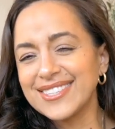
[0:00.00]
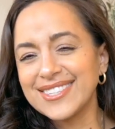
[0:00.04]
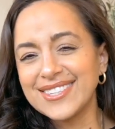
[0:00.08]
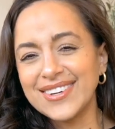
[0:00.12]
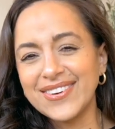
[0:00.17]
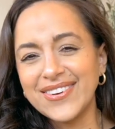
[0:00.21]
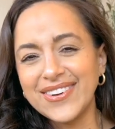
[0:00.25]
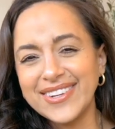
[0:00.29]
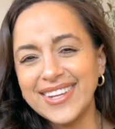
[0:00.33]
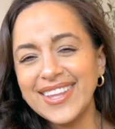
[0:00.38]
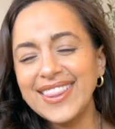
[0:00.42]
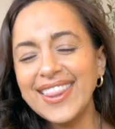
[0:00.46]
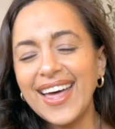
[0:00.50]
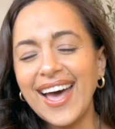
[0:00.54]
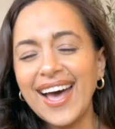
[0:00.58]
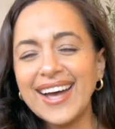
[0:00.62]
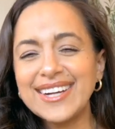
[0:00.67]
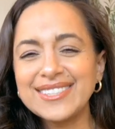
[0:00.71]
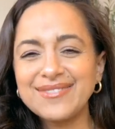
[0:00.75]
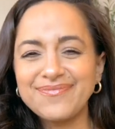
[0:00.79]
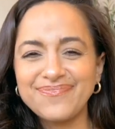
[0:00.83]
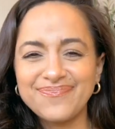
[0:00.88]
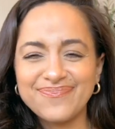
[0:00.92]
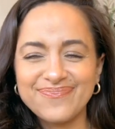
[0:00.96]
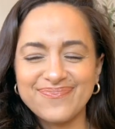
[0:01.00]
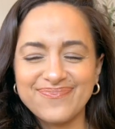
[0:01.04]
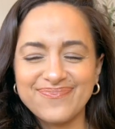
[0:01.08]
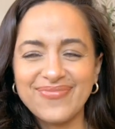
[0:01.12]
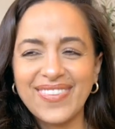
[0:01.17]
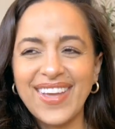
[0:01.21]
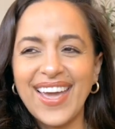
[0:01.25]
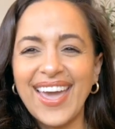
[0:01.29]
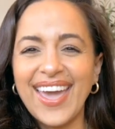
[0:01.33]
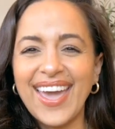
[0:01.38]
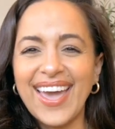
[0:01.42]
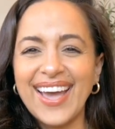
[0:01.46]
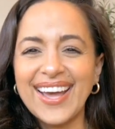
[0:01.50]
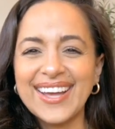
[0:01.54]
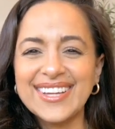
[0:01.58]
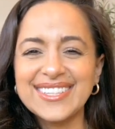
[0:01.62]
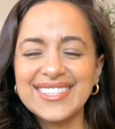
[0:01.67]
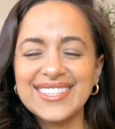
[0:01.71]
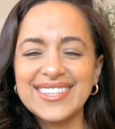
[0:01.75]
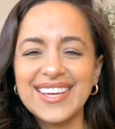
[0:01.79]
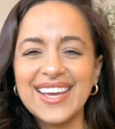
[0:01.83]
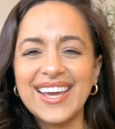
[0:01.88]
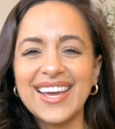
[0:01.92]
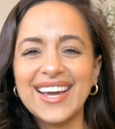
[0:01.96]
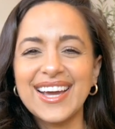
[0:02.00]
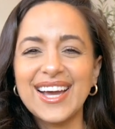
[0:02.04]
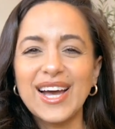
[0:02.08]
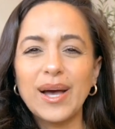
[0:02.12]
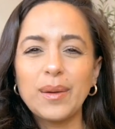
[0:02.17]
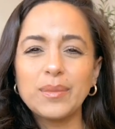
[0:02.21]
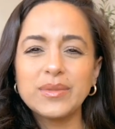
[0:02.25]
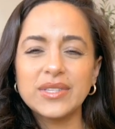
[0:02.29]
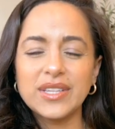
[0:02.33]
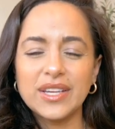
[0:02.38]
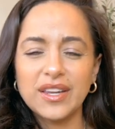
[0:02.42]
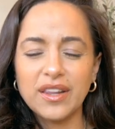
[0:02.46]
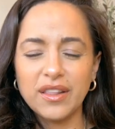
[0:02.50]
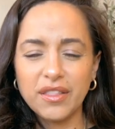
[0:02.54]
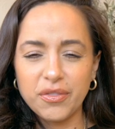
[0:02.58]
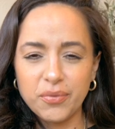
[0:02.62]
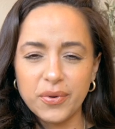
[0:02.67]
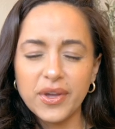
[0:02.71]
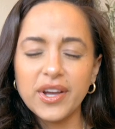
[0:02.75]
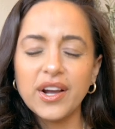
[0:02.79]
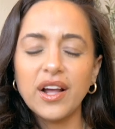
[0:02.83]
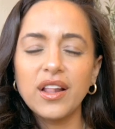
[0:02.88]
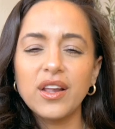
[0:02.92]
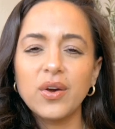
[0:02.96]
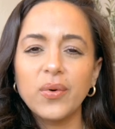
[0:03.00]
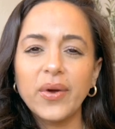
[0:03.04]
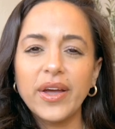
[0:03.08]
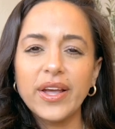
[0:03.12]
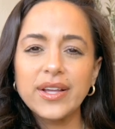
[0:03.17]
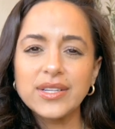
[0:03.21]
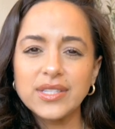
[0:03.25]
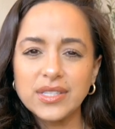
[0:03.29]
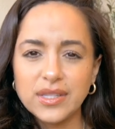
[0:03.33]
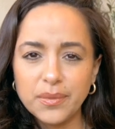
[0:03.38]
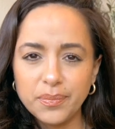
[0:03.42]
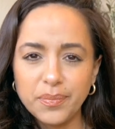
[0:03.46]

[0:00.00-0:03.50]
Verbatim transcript: So we did that and it comes in the three colorways,